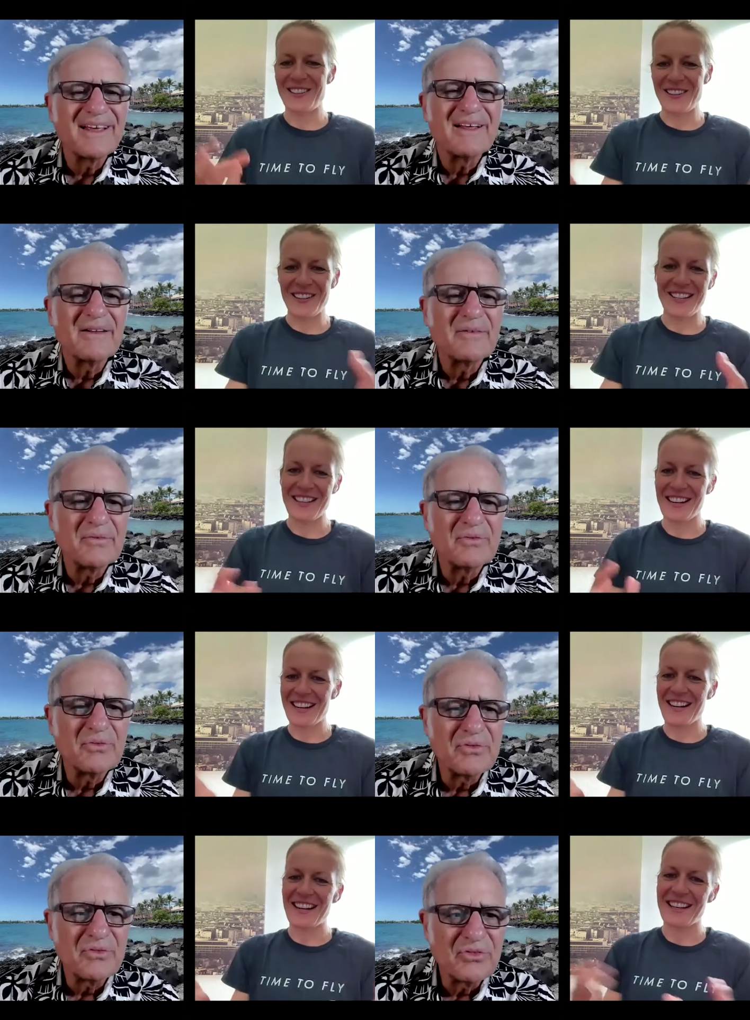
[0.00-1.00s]
Speaker 1: so the the
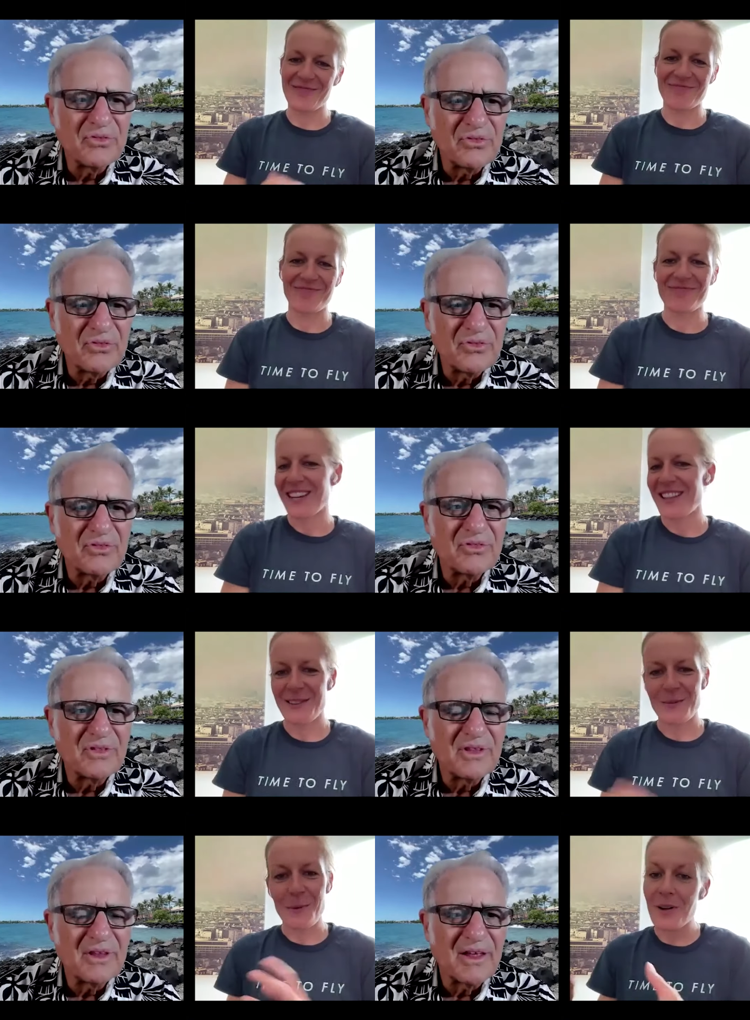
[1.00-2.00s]
little um,
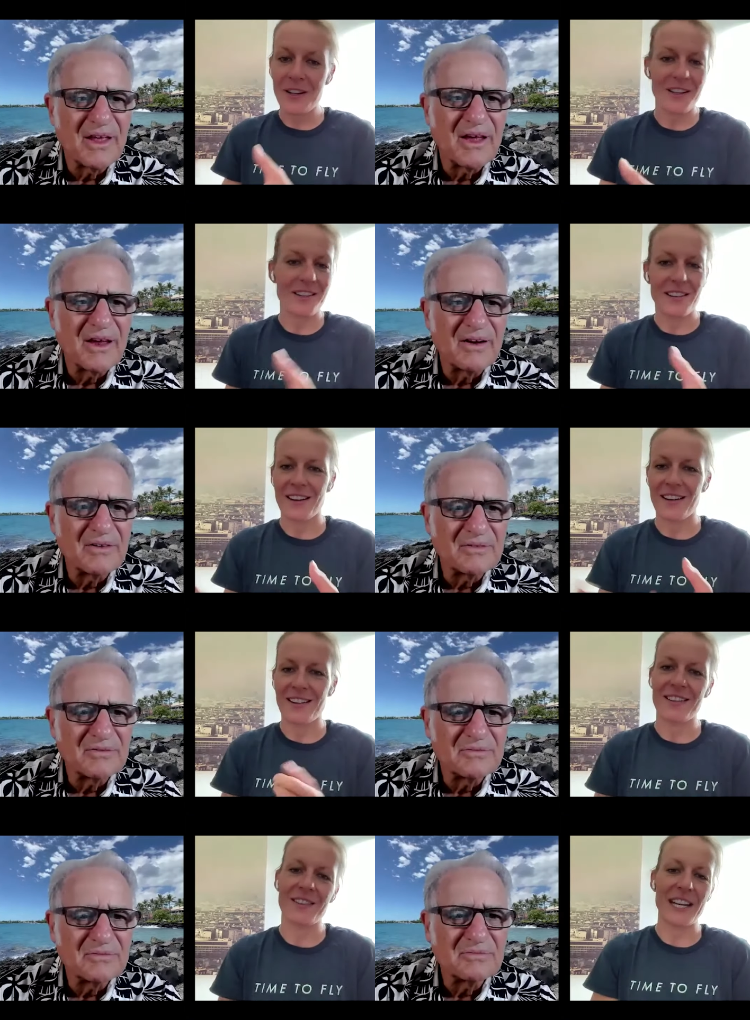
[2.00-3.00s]
the small
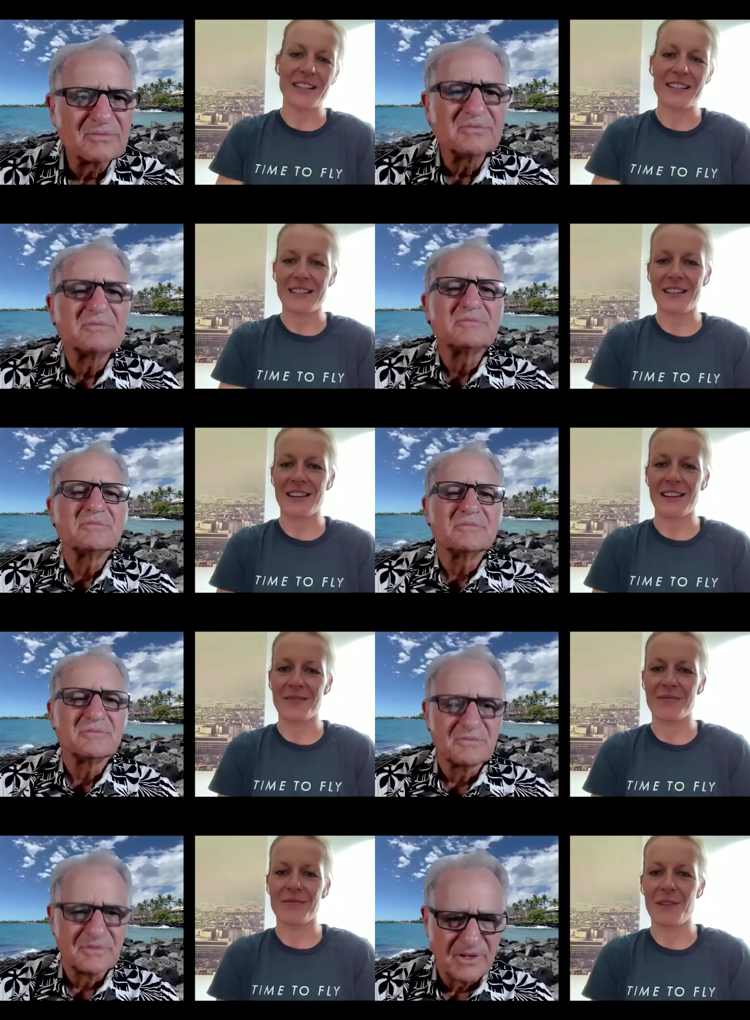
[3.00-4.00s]
uh, events,
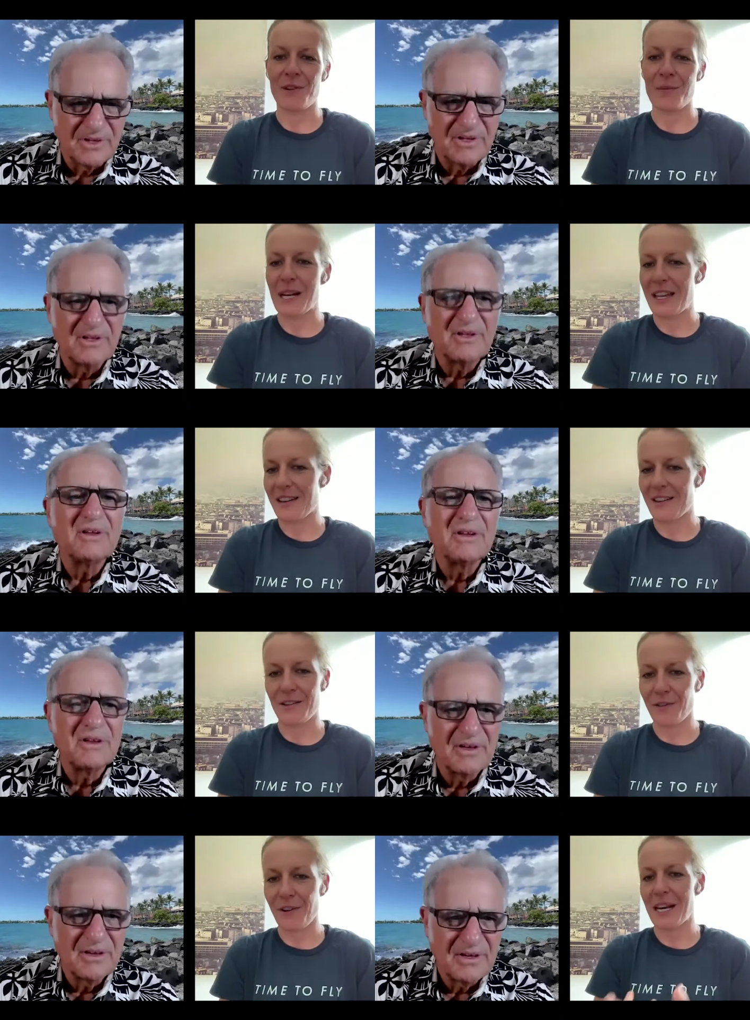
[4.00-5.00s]
um, the familiar
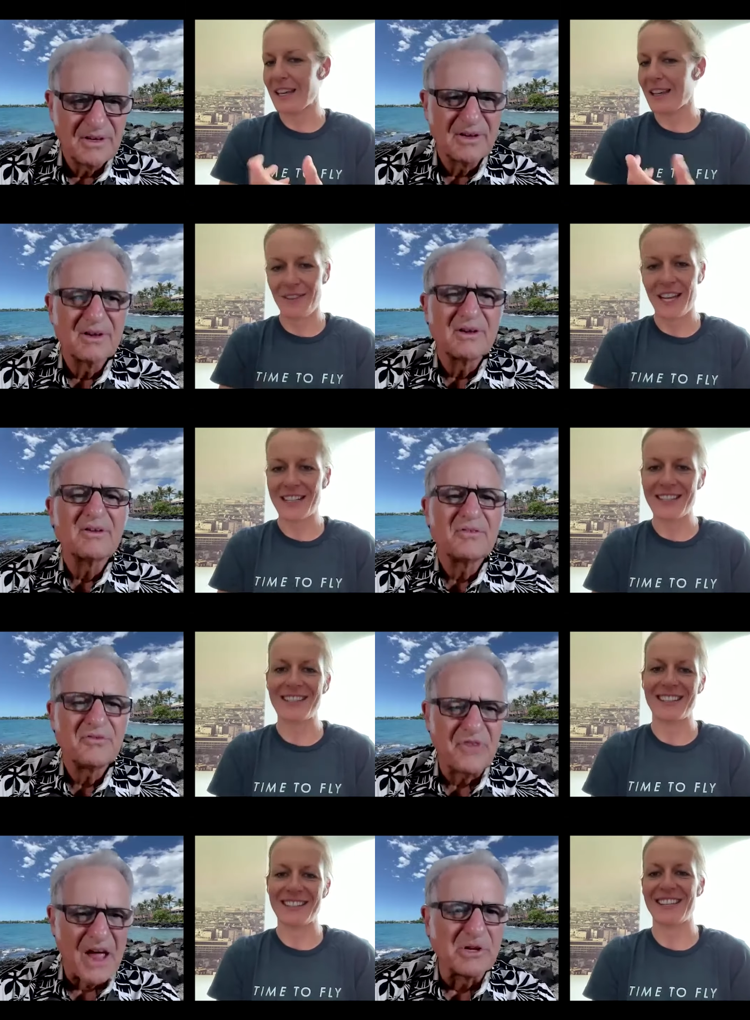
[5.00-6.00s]
uh, family events,
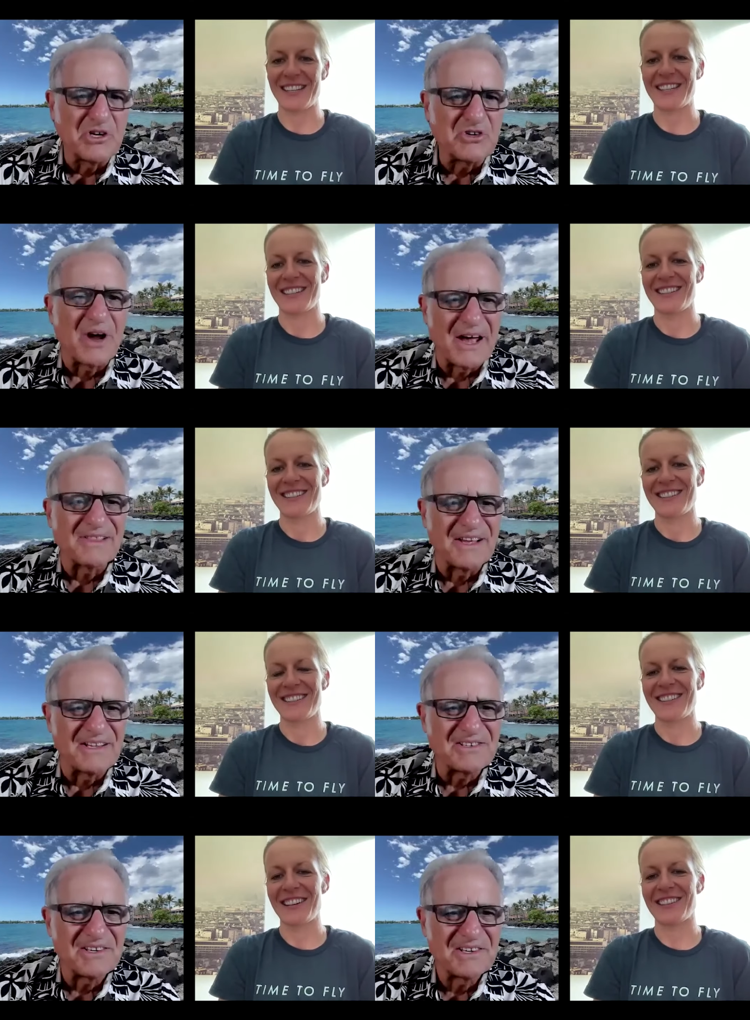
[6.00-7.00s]
Speaker 2: family triathlons.
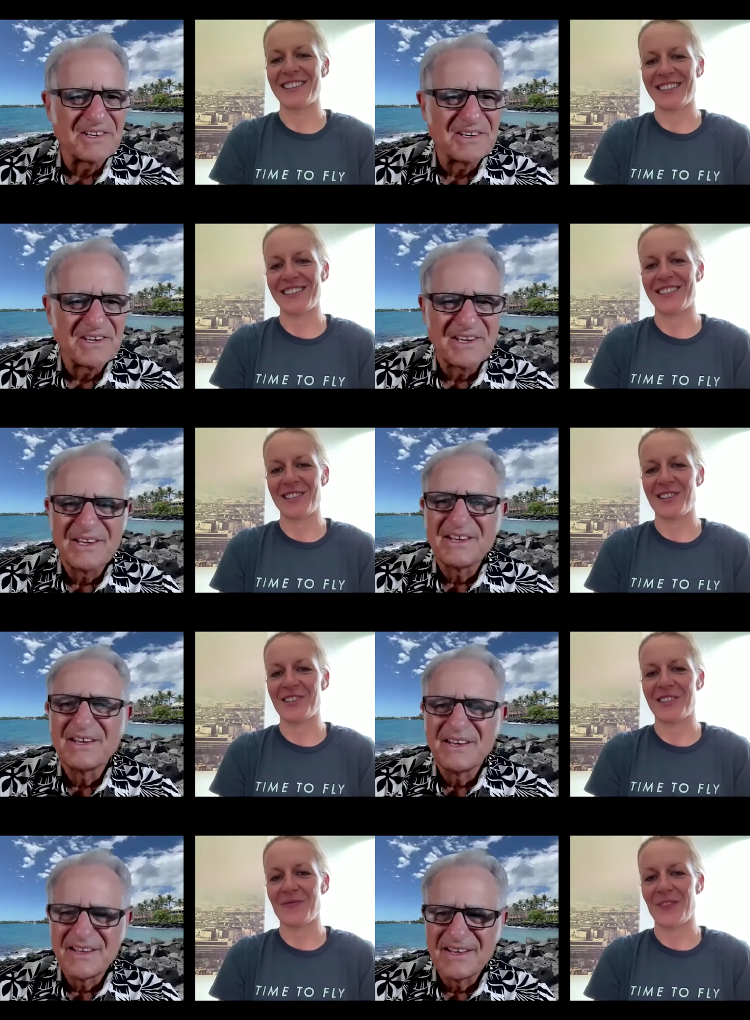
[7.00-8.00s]
Speaker 1: Yeah, yeah.
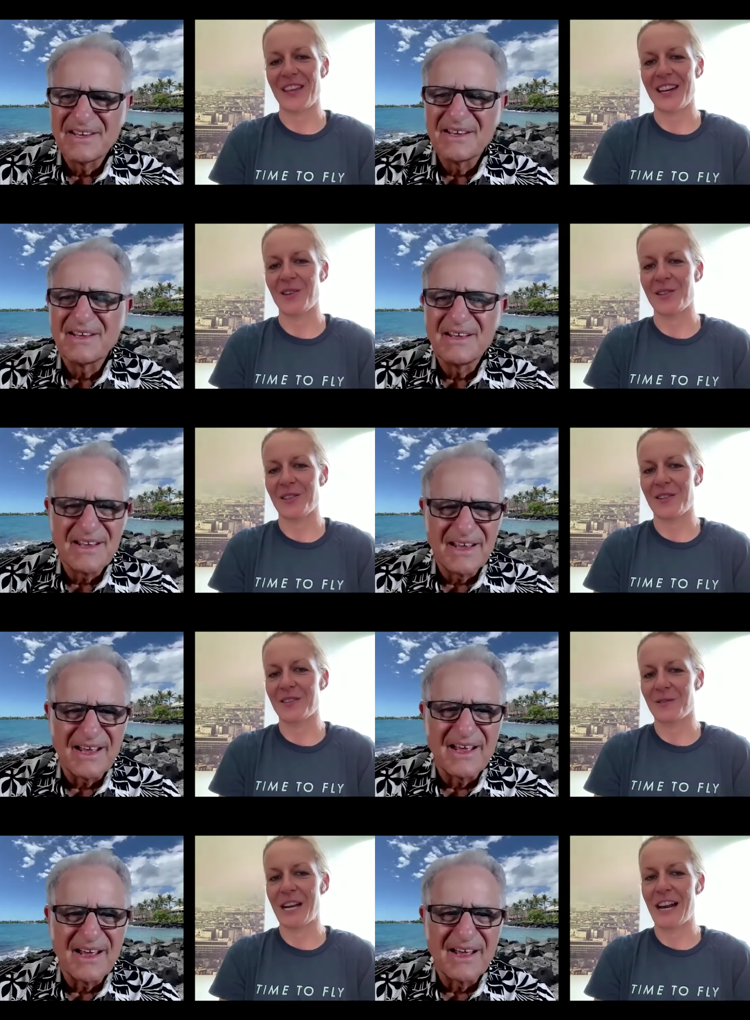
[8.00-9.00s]
So I
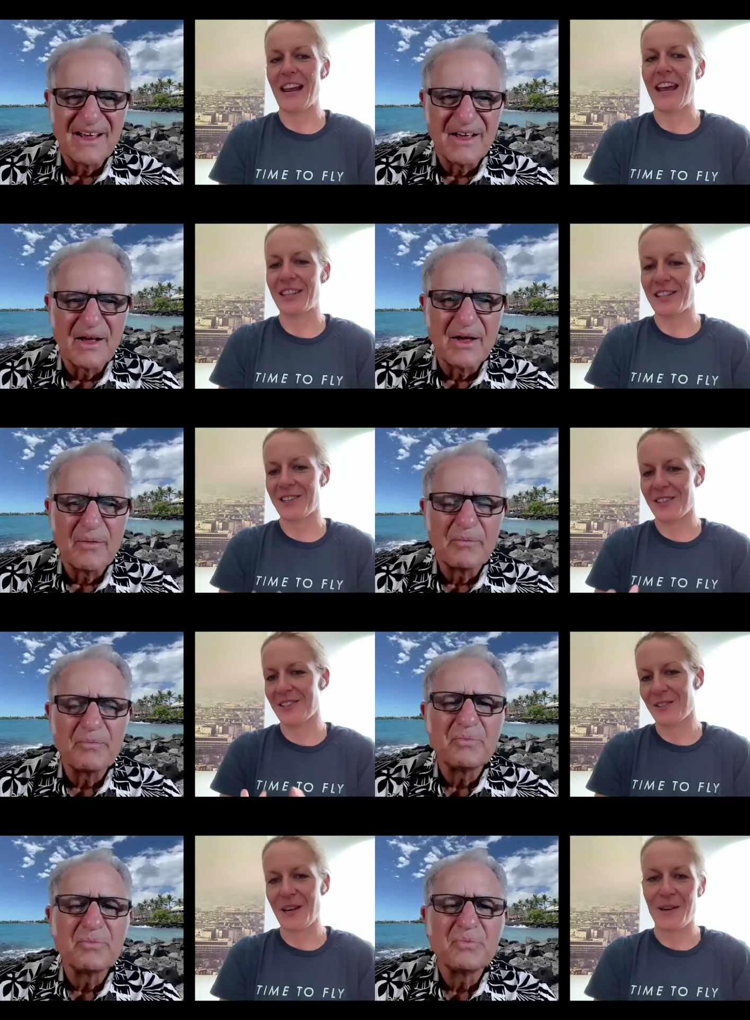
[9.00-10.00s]
also really like
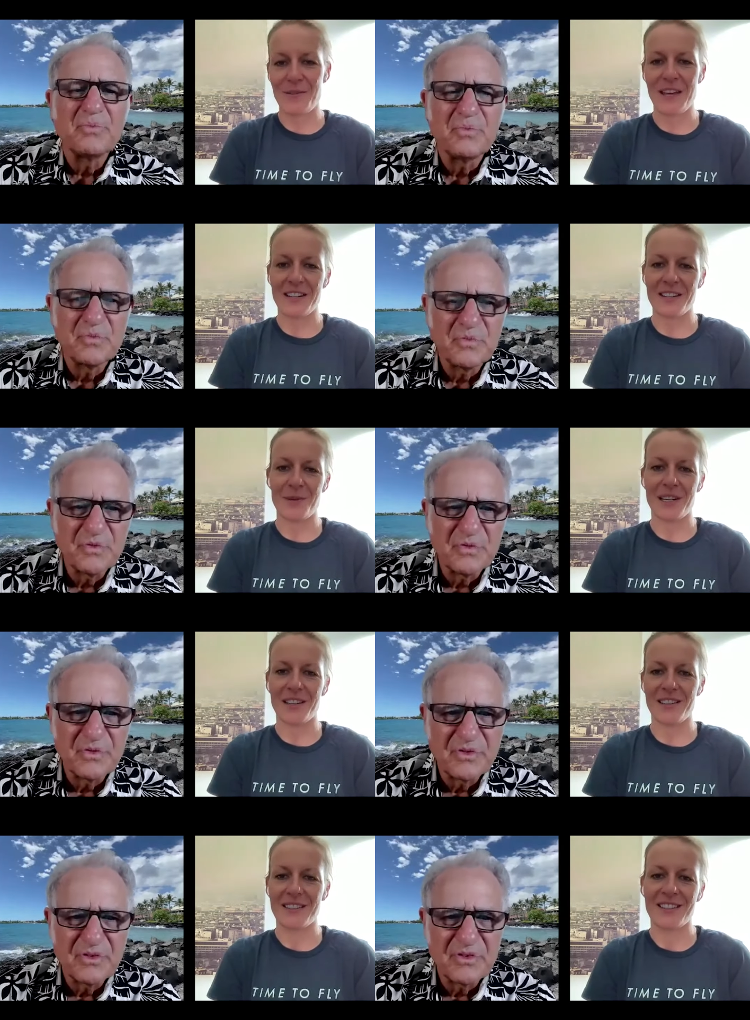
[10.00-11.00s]
to to have that in my